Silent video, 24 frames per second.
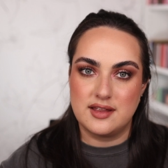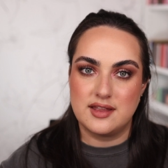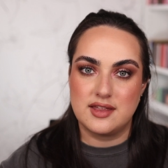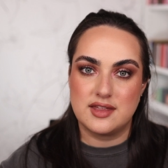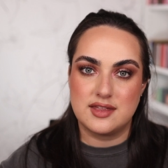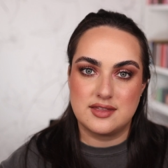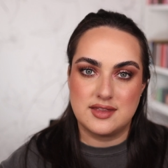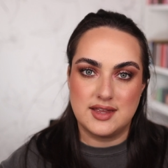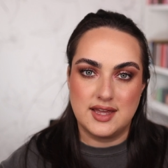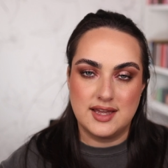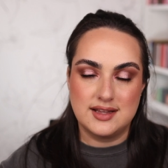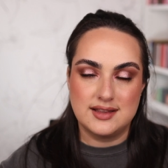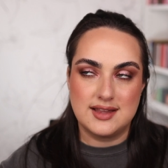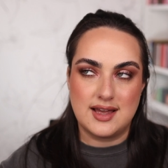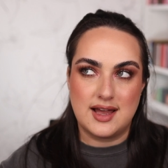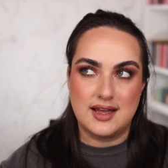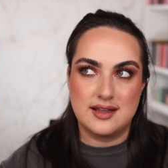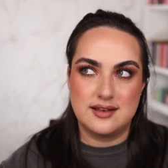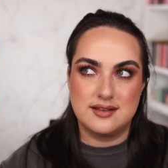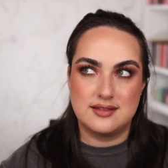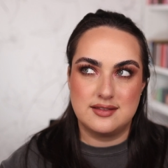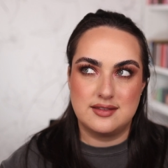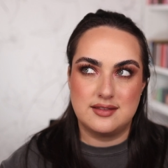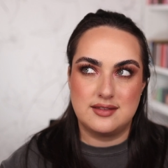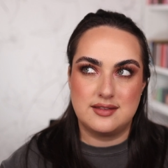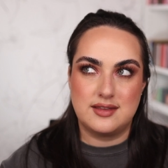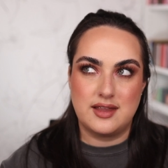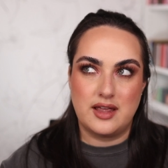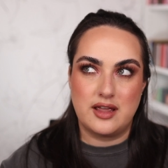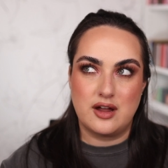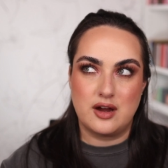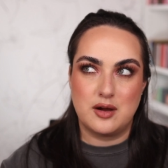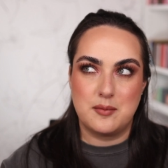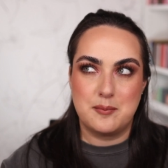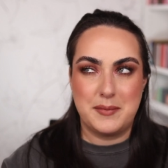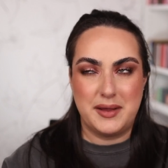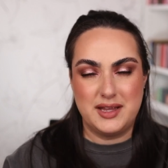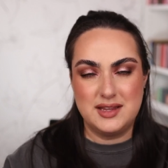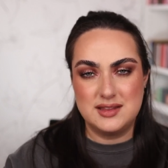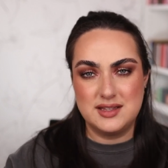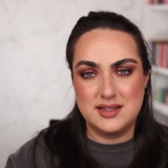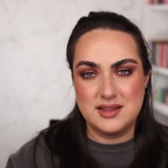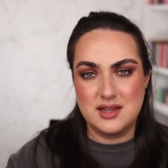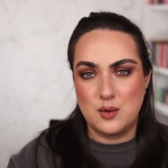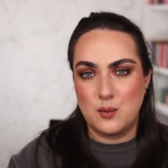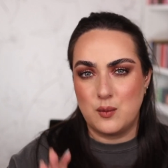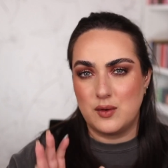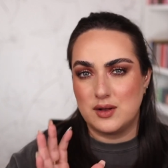think that they are
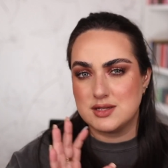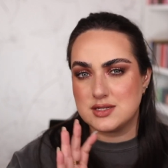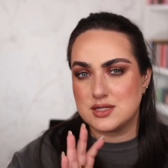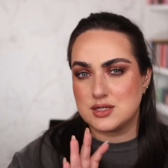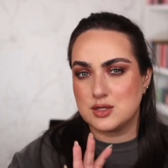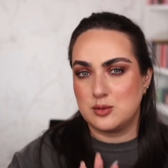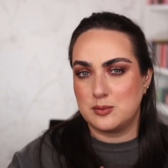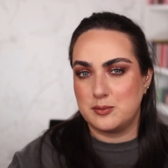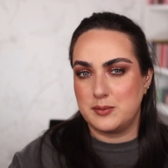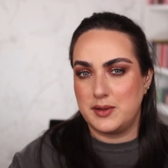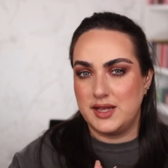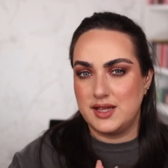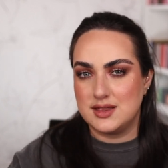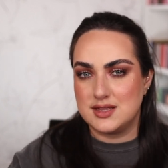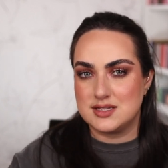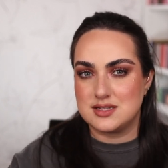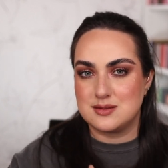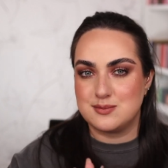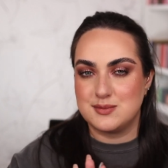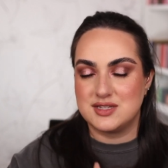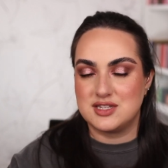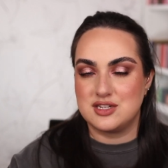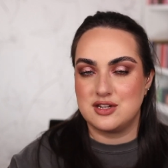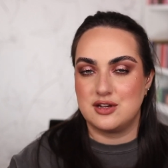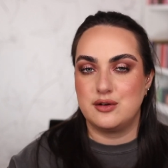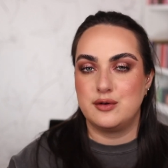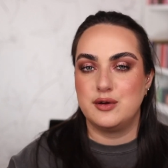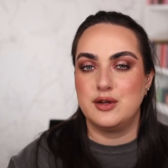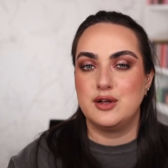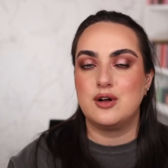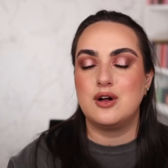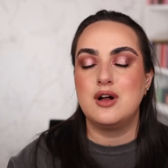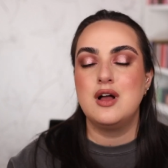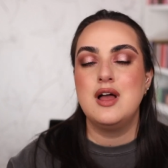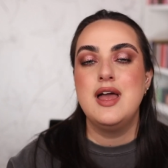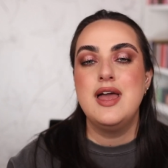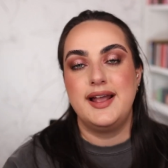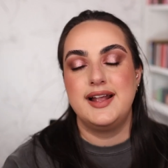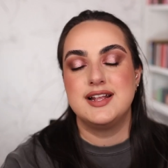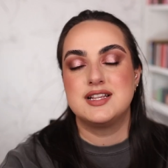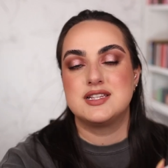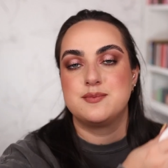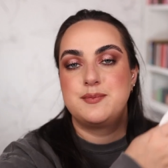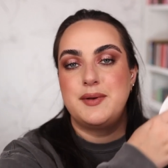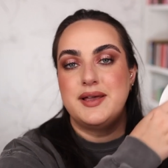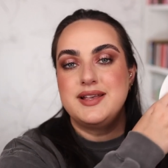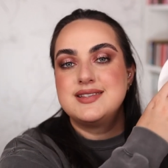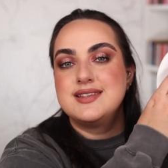mainly the ones who make this material.
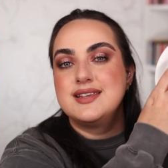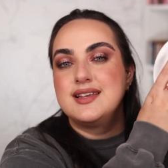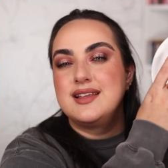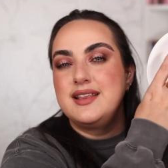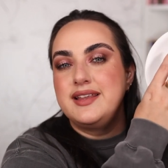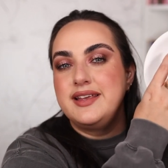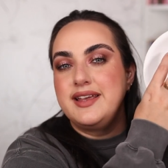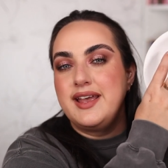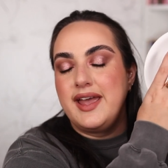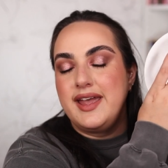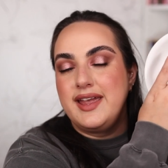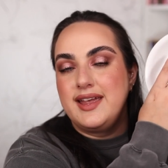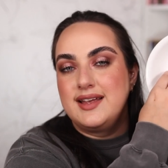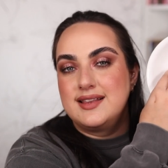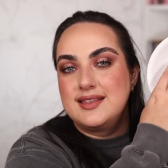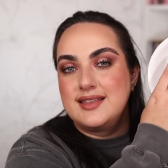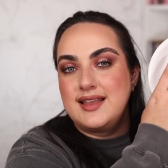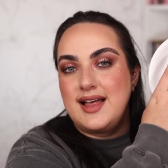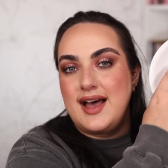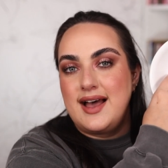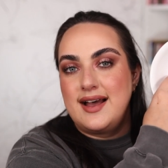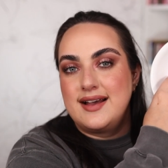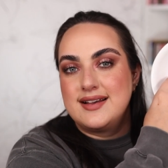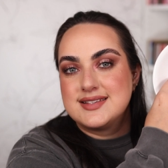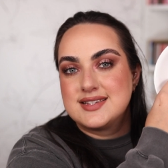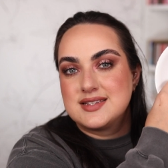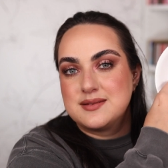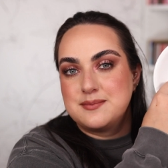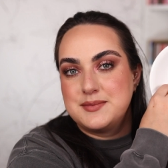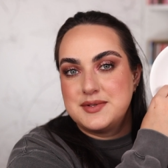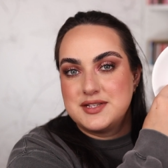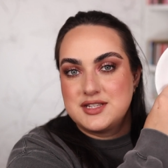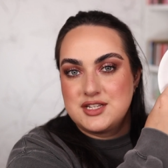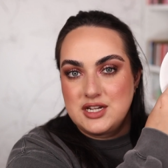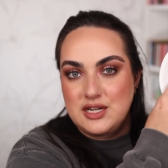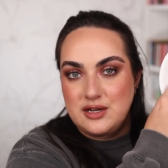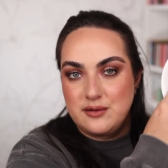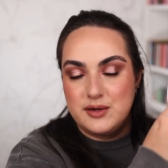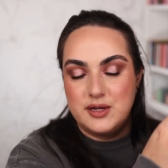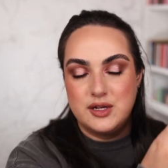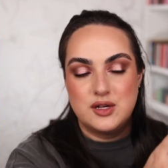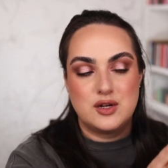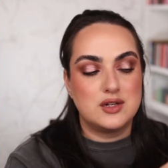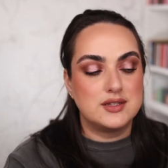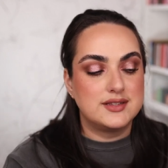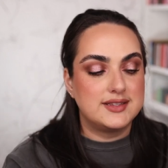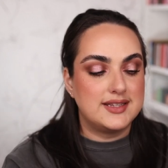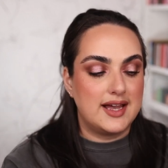It's basically a glass
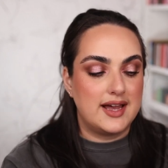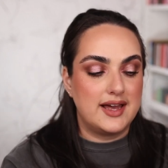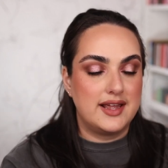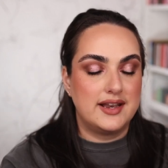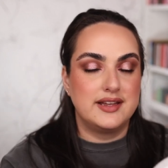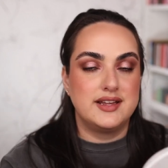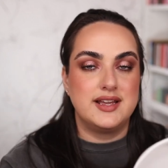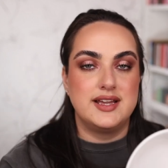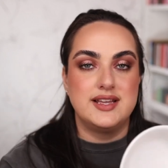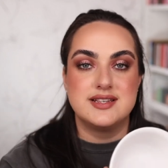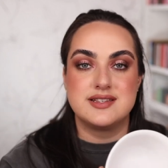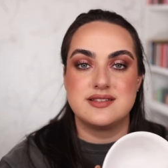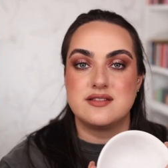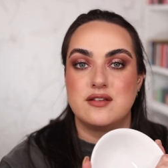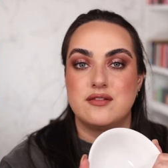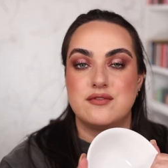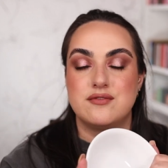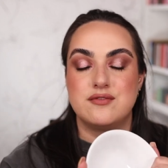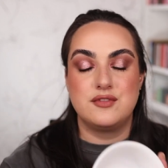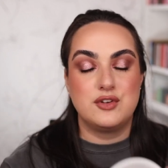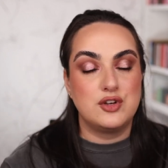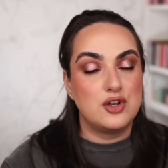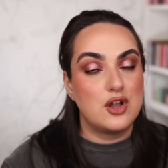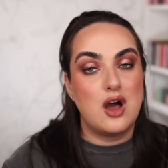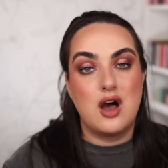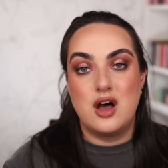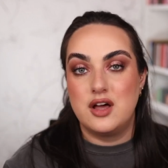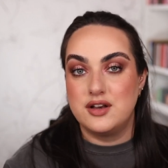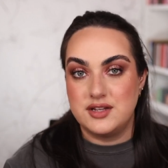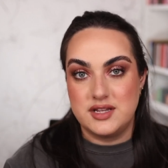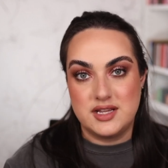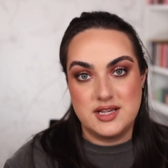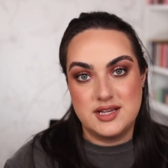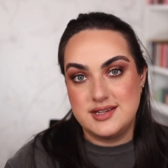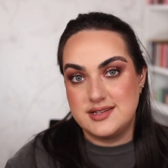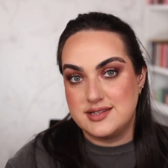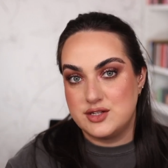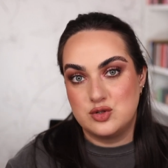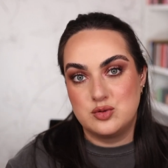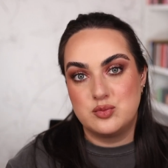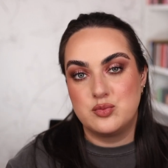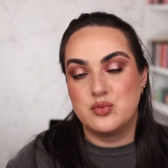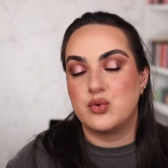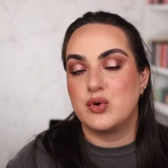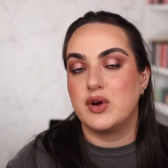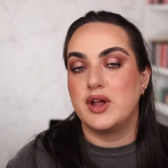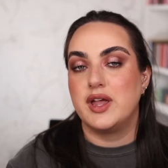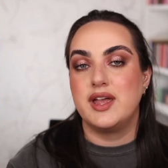material that is not easy to
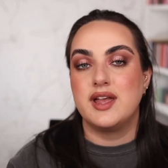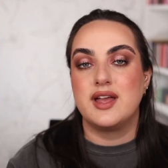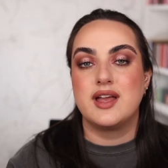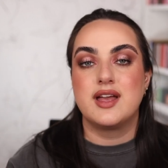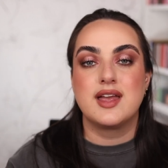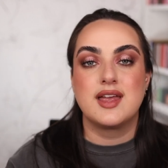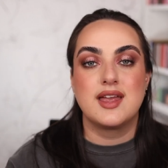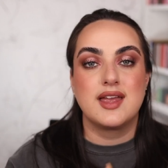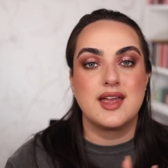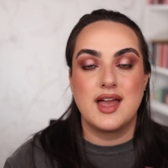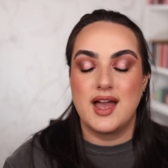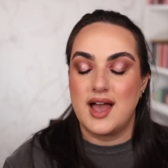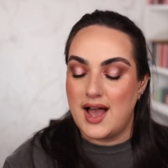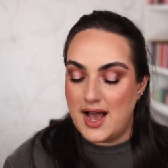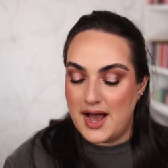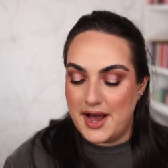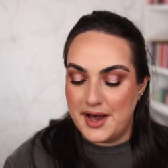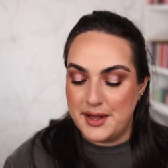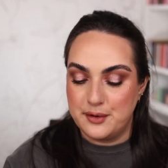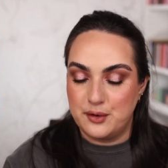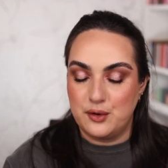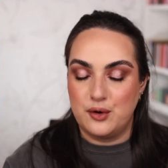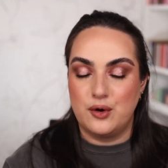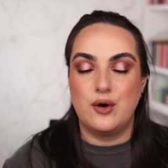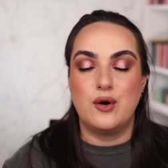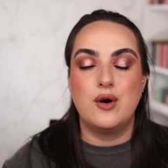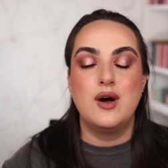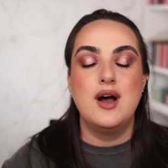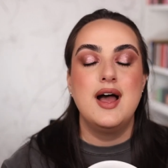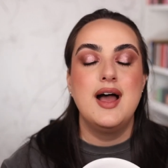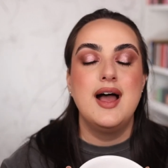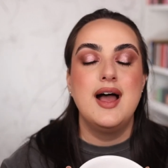break at all.